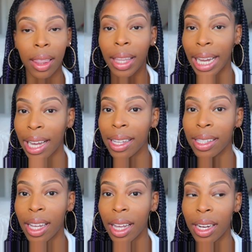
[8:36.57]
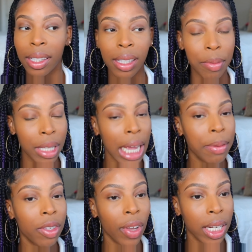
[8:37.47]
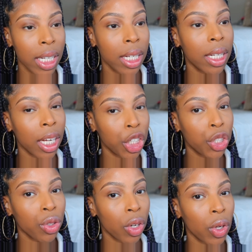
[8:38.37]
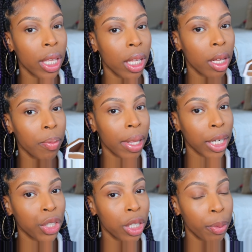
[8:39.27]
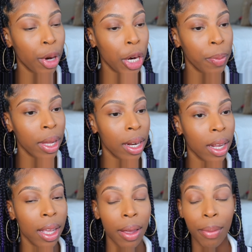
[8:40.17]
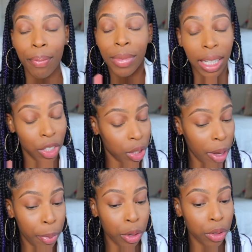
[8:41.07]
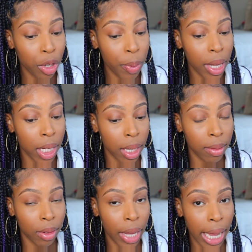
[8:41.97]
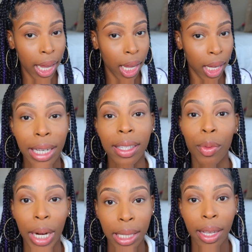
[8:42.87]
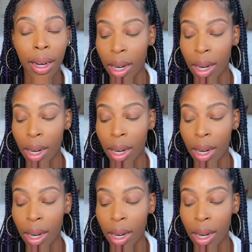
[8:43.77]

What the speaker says: Like I said, sometimes Fenty does struggle in the complexion department. That's just my personal opinion, okay? I said what I said.